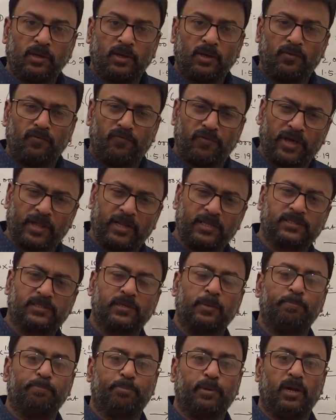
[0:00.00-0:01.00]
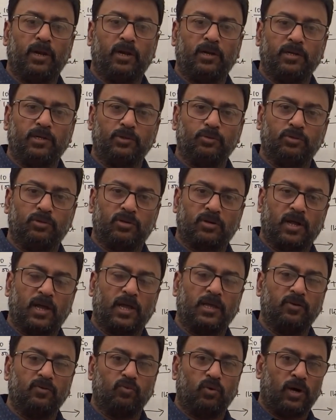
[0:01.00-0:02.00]
Very simple, you
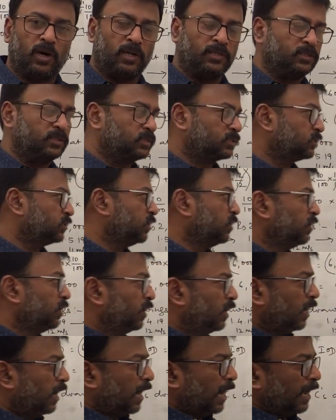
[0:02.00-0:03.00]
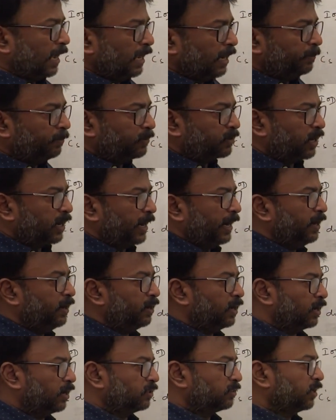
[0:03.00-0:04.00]
try once. I have
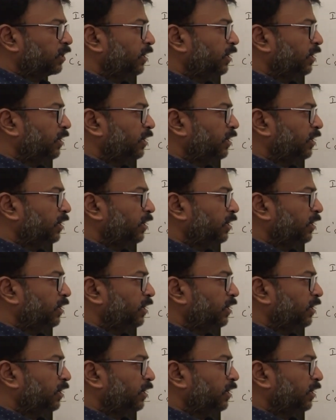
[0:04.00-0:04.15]
tried another